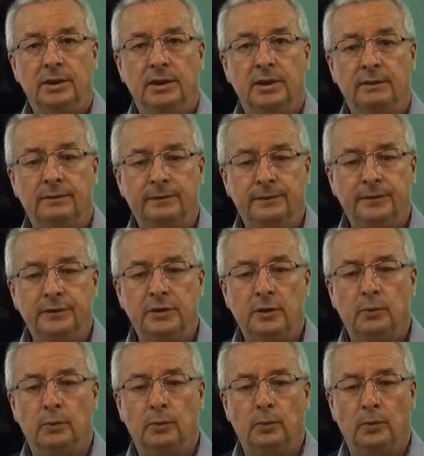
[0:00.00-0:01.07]
If you
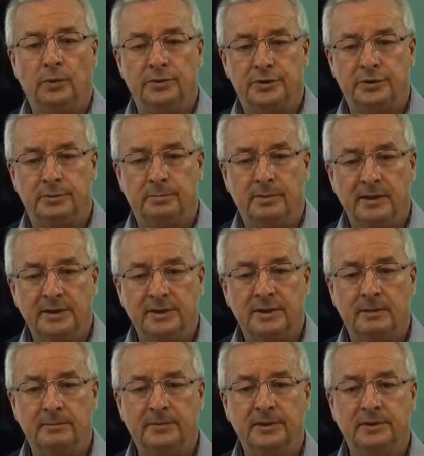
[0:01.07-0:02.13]
don't want to buy
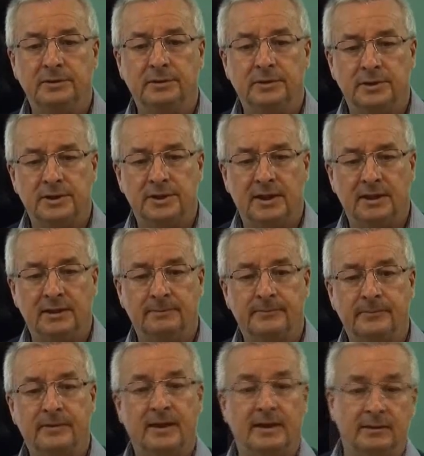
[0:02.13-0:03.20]
something, you can say,
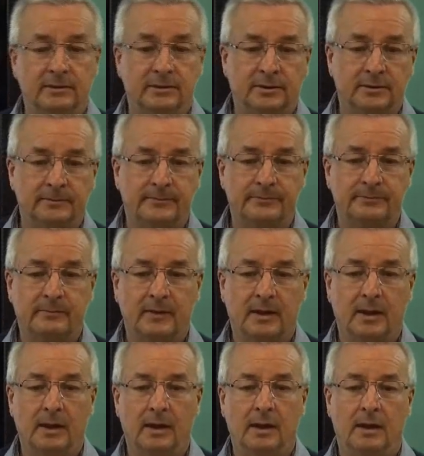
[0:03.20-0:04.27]
thanks,
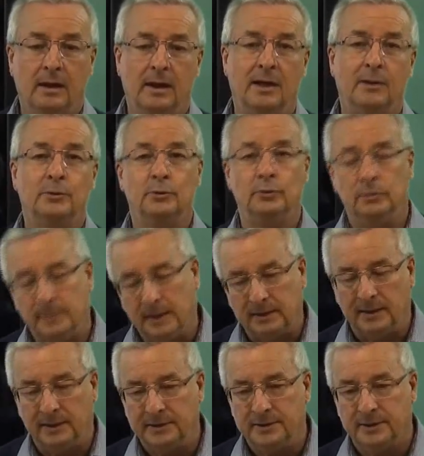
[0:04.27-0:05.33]
I'll call back
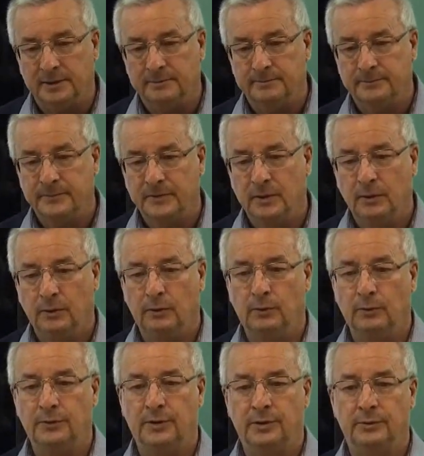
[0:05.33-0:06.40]
later.
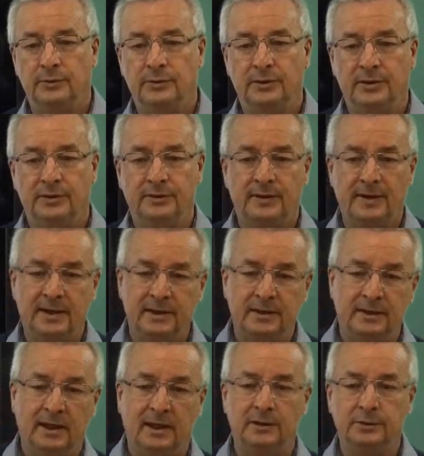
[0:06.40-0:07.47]
Although
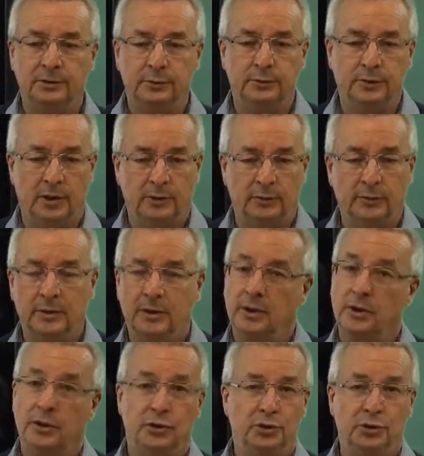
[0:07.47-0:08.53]
they and you know
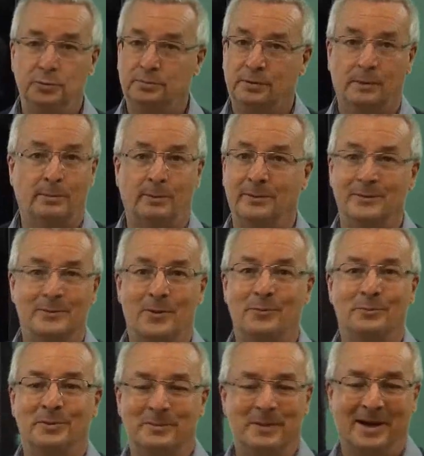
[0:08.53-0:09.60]
you probably won't
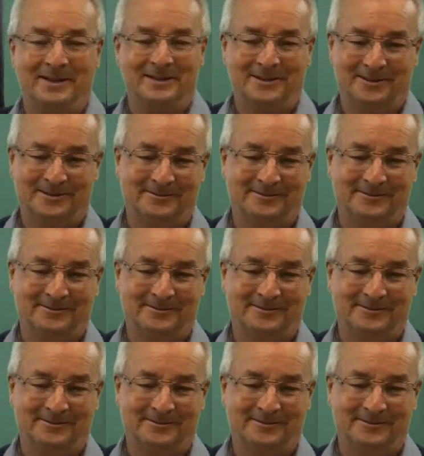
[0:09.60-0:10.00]
be back.